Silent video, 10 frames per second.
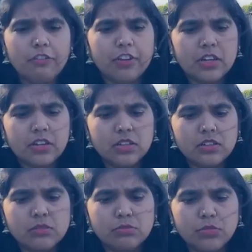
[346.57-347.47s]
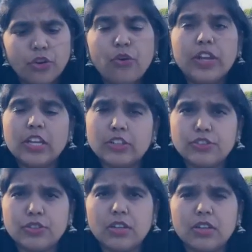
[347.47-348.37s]
for going
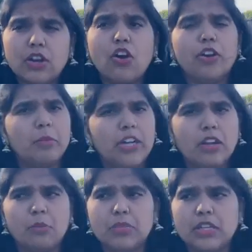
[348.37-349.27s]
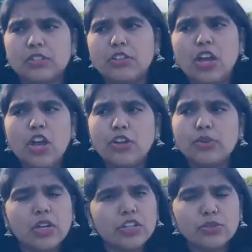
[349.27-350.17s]
into the government companies.
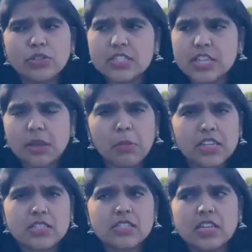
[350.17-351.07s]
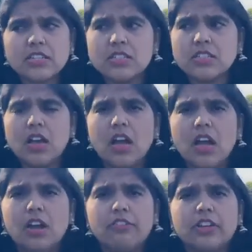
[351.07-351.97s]
You can do the same exercise
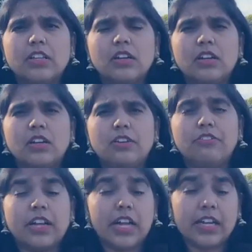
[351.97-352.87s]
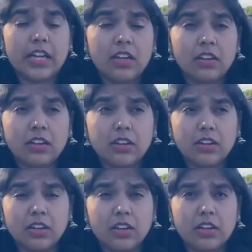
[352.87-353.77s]
for getting
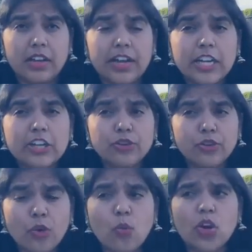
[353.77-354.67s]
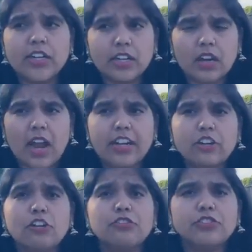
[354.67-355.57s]
to know what
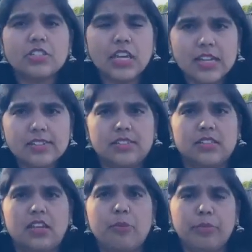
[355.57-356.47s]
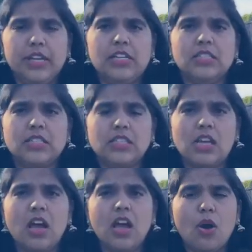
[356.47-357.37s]
kind of skills companies
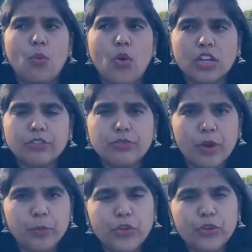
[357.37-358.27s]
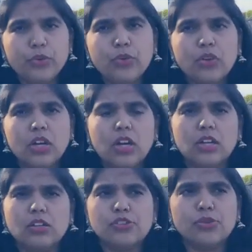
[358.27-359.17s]
wants from you.
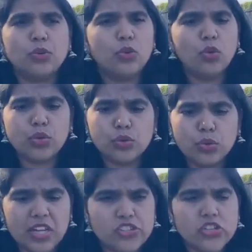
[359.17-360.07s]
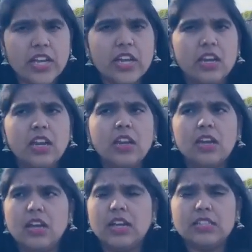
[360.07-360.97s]
So go to HAL,
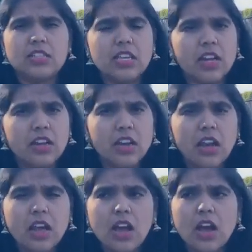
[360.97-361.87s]
HCL,